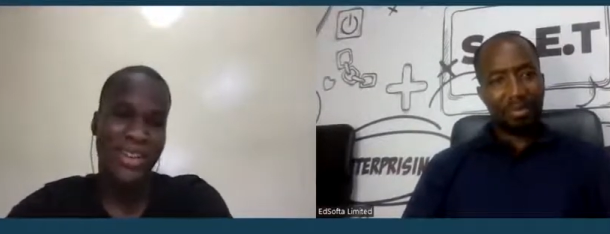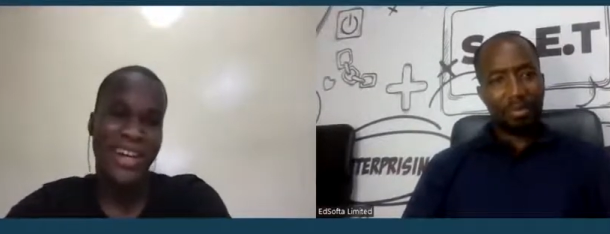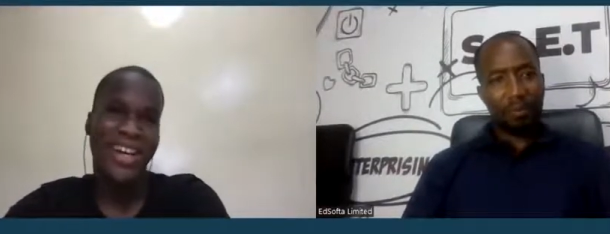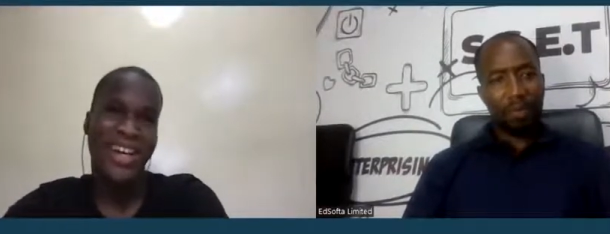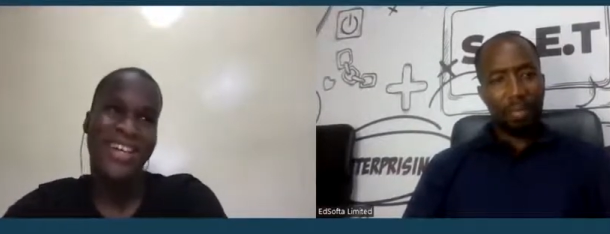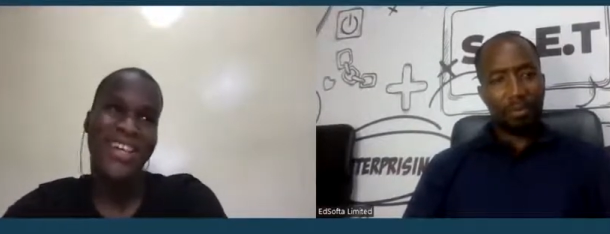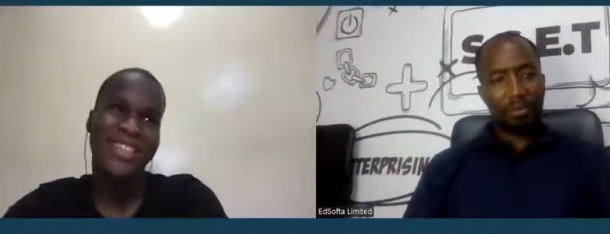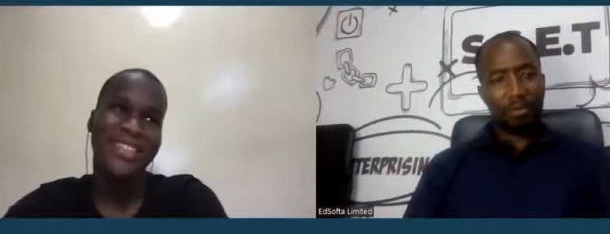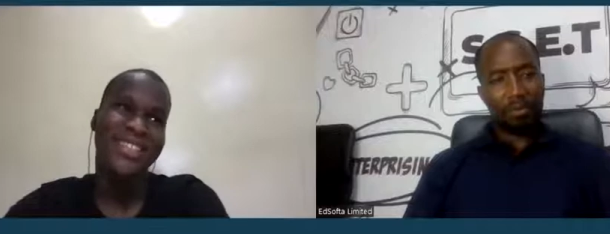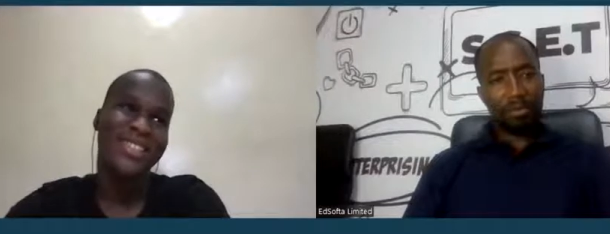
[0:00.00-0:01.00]
Speaker 1: Like I
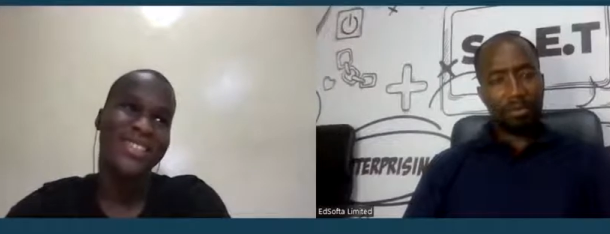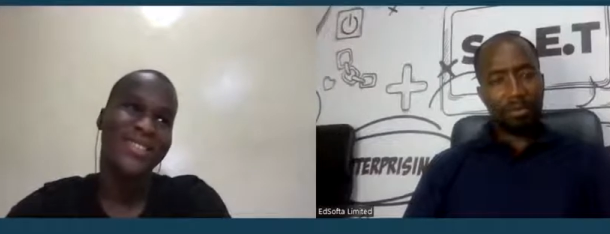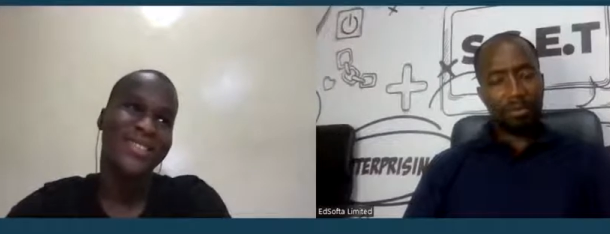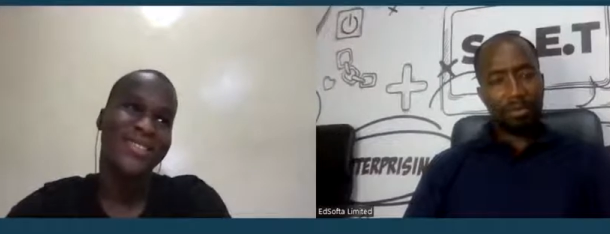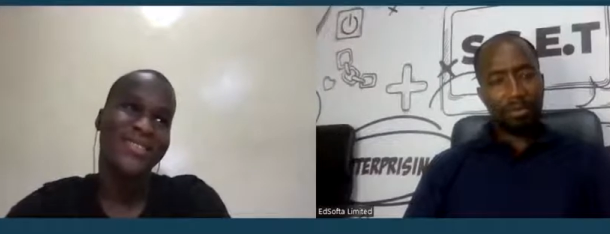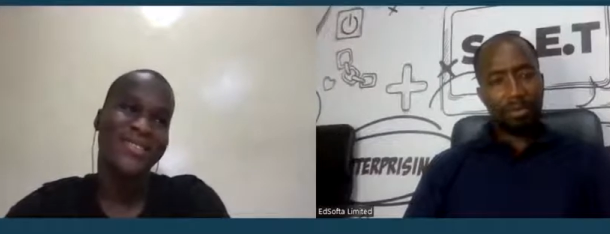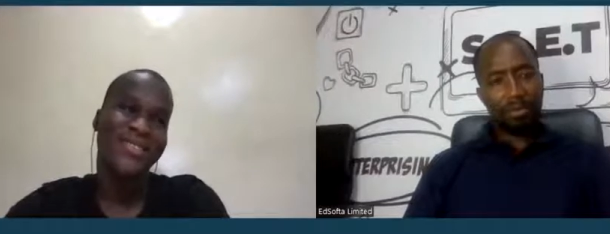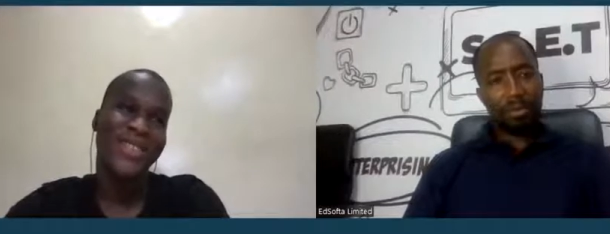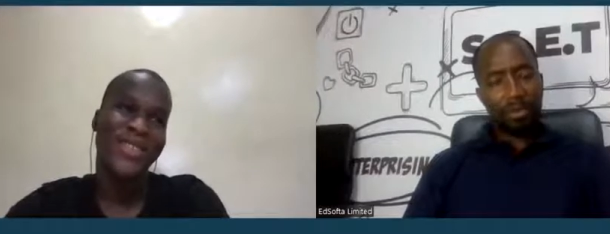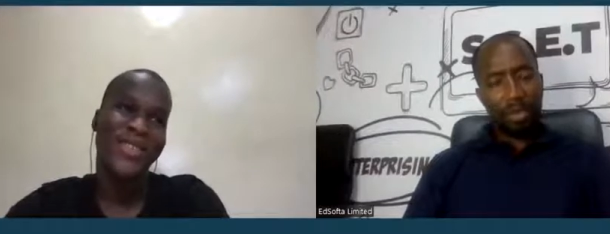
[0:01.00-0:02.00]
guess,
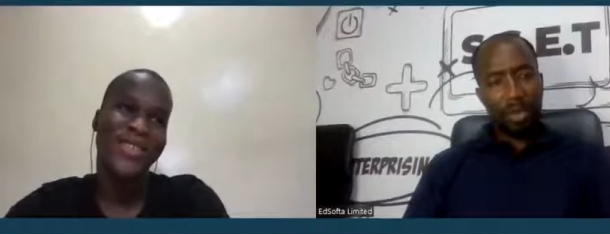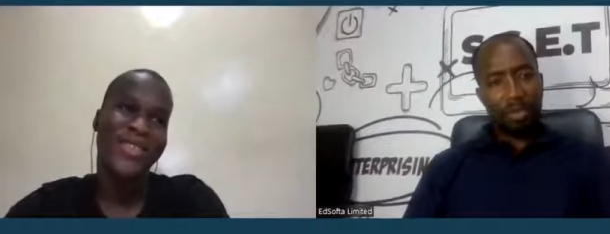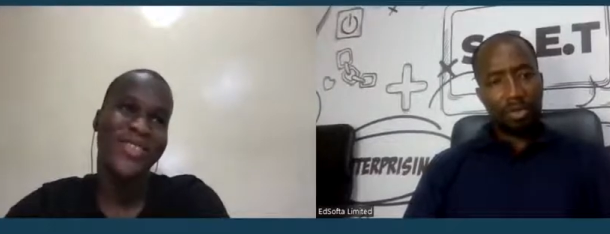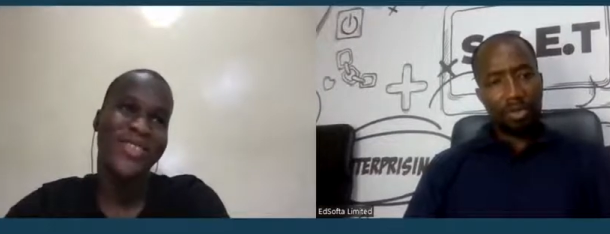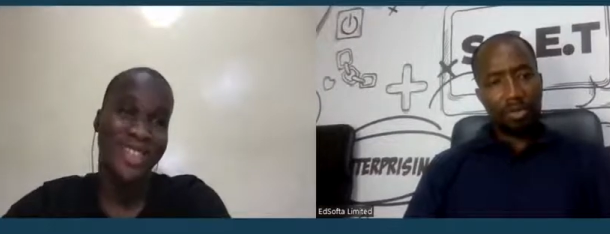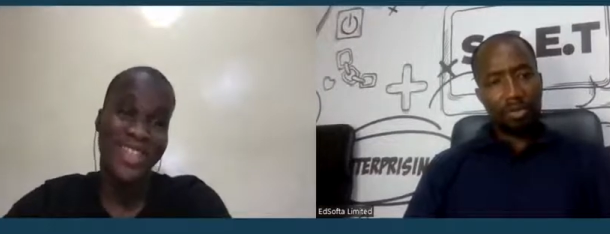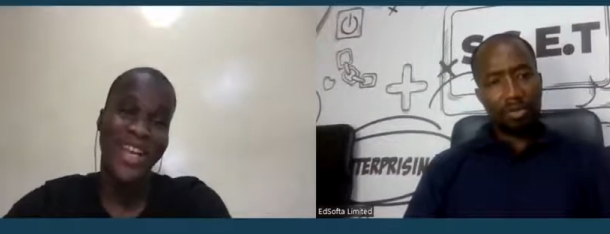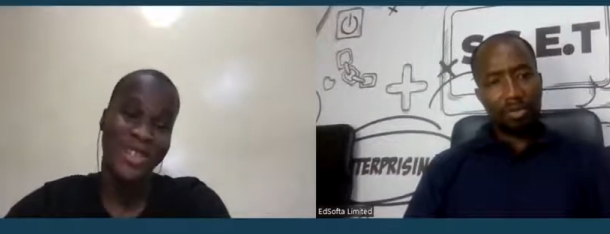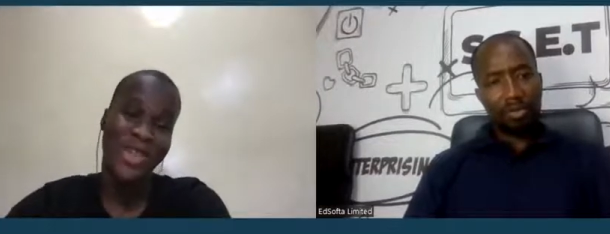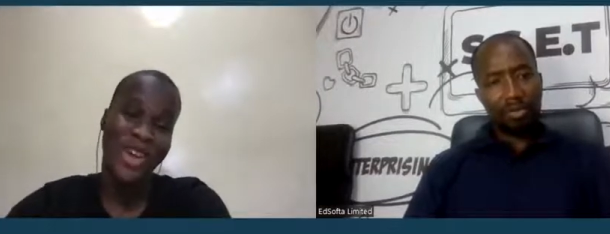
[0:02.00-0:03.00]
you know, there's
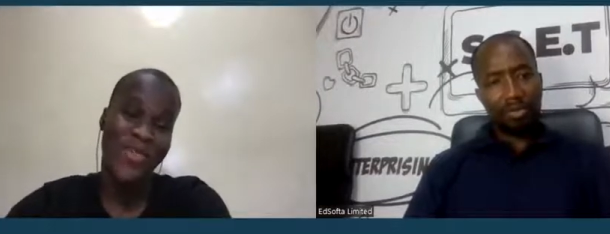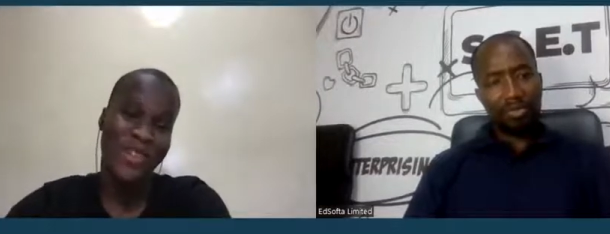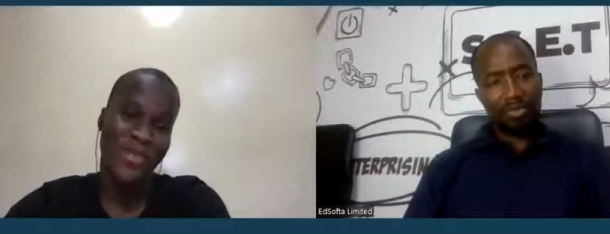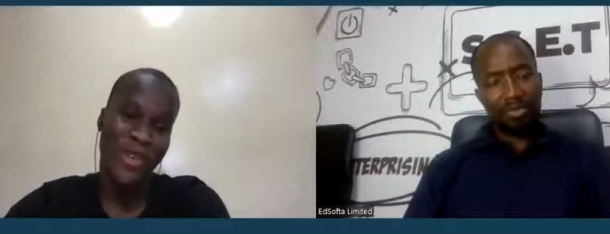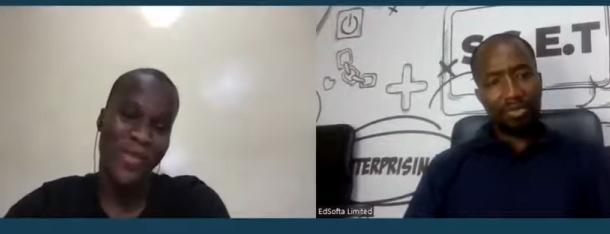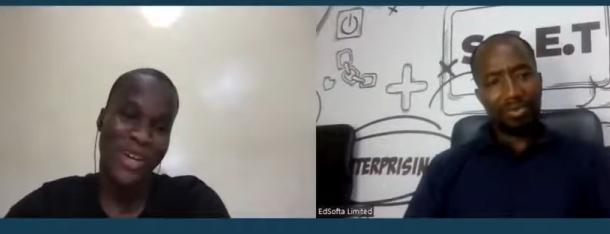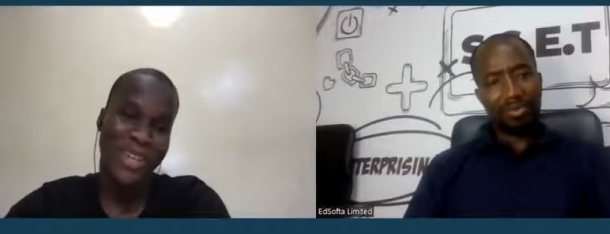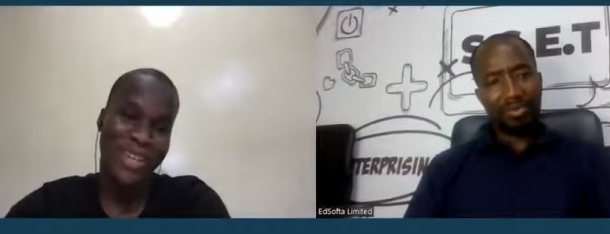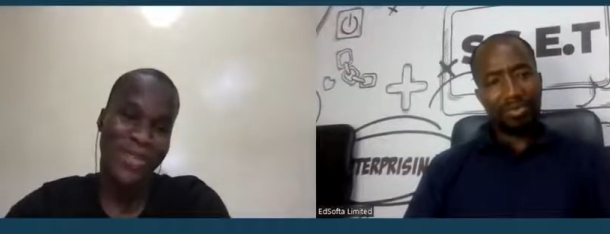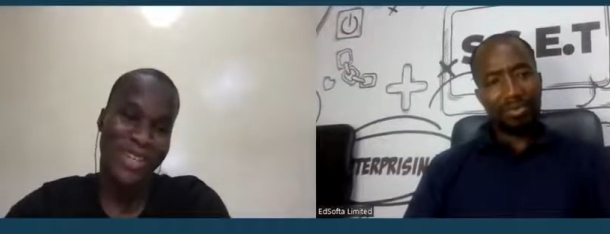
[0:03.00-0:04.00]
that joy every developer
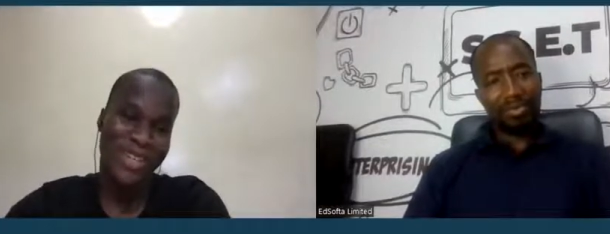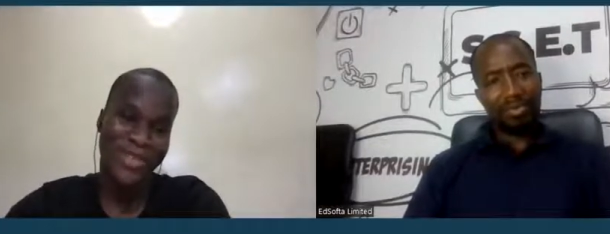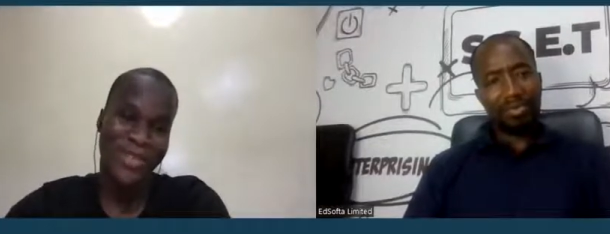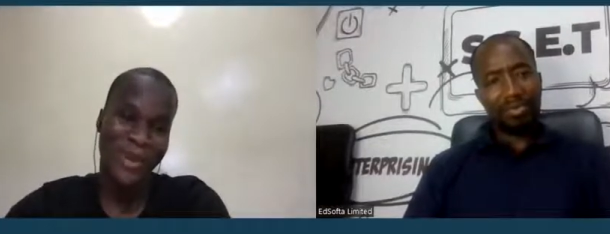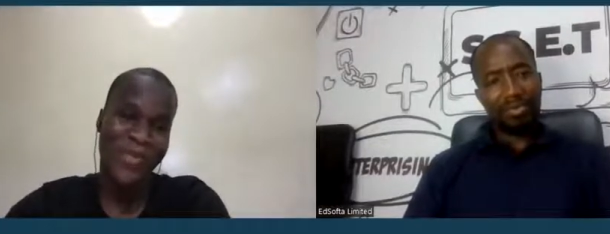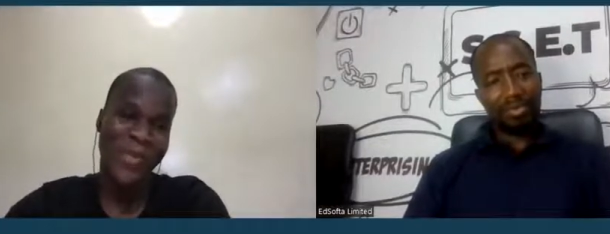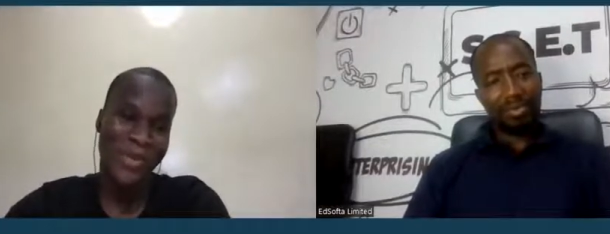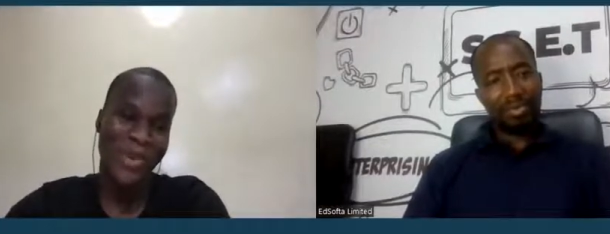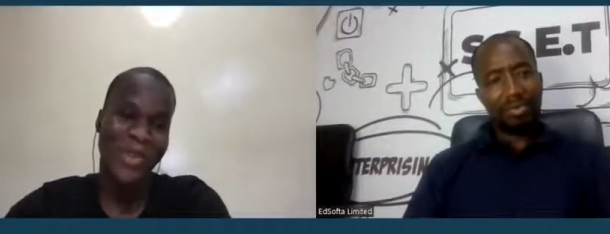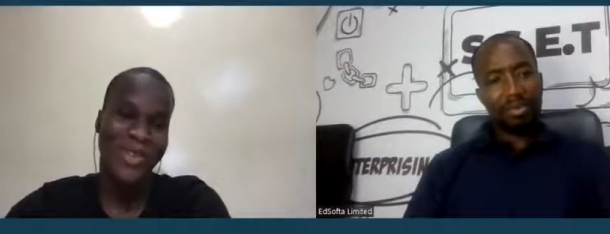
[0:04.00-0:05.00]
gets when they solve a
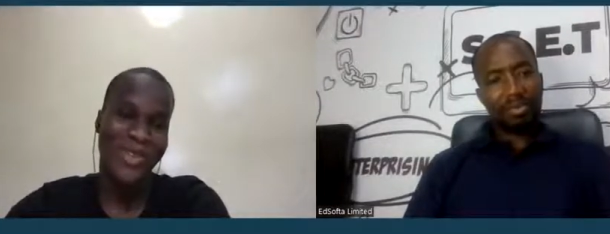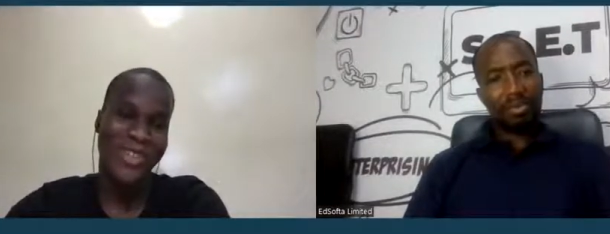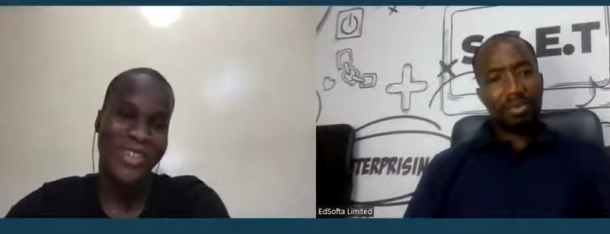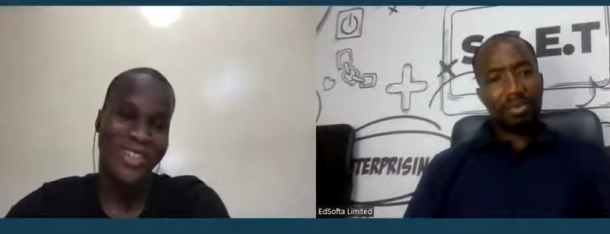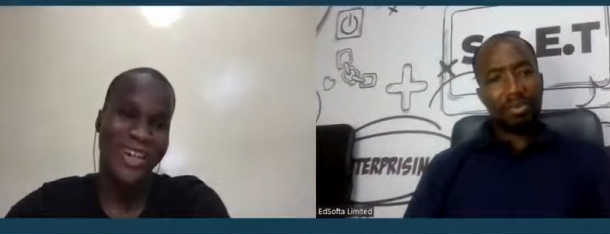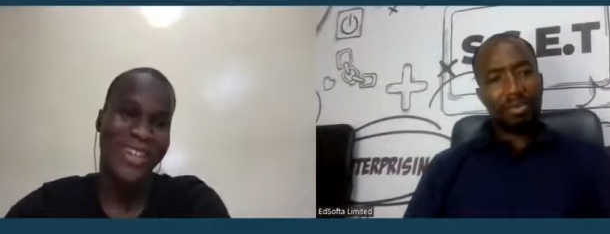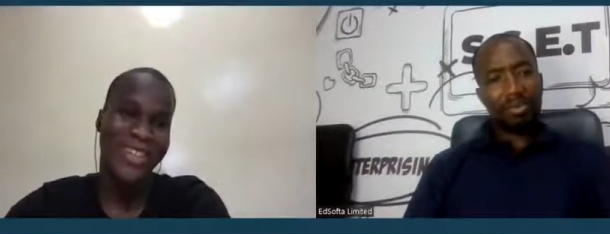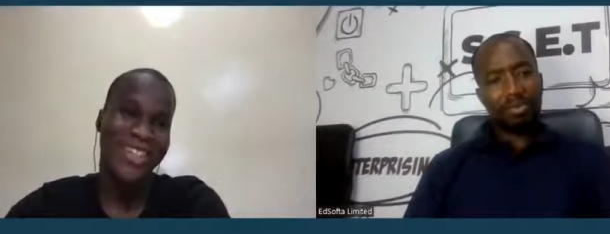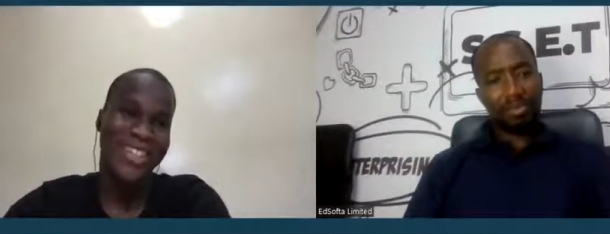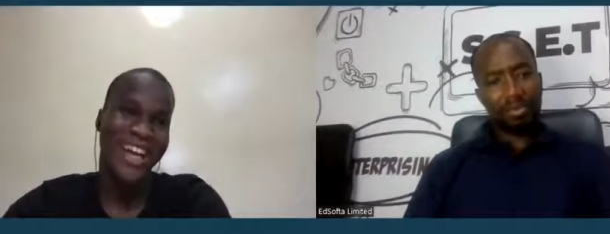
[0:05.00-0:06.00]
bug. So you, you can
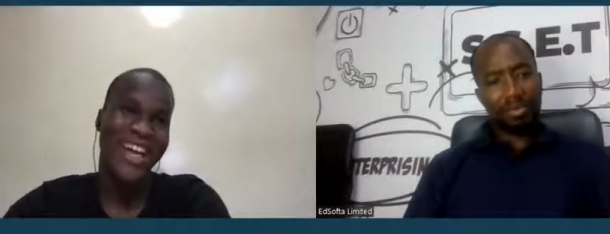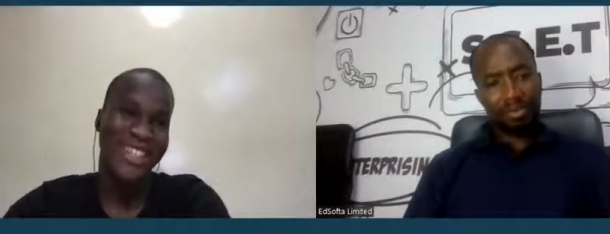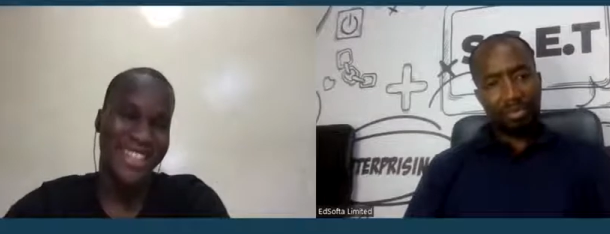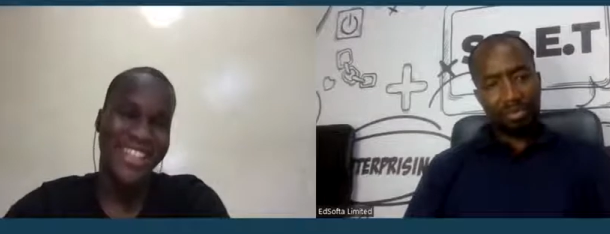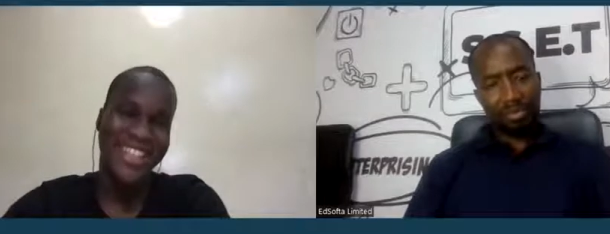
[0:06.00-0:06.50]
understand